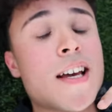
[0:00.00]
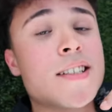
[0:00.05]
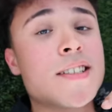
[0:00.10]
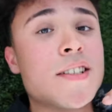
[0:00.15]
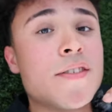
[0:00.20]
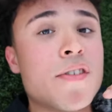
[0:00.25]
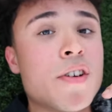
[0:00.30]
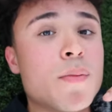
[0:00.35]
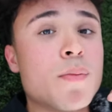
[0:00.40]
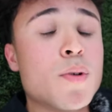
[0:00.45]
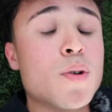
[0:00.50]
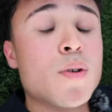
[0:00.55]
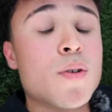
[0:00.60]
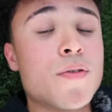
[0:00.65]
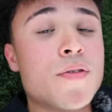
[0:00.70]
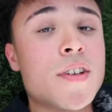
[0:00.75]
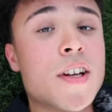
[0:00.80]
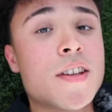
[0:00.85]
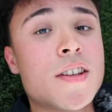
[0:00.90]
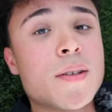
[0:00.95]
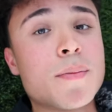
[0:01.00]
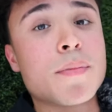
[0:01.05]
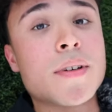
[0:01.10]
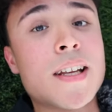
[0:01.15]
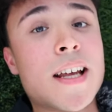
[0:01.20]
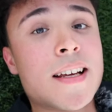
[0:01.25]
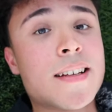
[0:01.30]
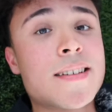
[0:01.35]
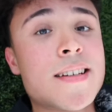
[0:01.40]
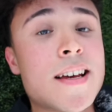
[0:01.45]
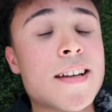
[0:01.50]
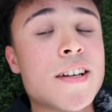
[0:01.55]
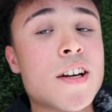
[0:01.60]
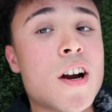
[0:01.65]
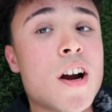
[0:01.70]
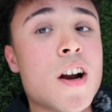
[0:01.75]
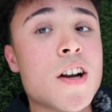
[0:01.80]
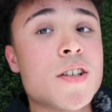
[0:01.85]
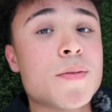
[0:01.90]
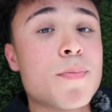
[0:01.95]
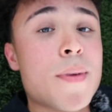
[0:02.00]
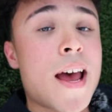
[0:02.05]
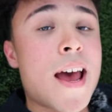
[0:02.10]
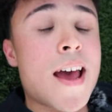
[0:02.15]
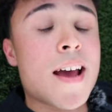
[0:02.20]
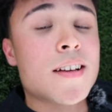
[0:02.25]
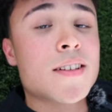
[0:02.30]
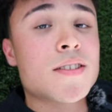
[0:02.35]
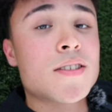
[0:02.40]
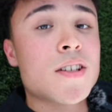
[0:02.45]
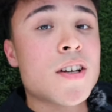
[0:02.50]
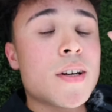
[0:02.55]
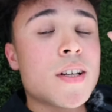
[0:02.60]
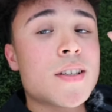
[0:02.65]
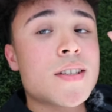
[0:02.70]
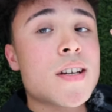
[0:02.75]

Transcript: hasn't even moved nothing but like 10 yards max, but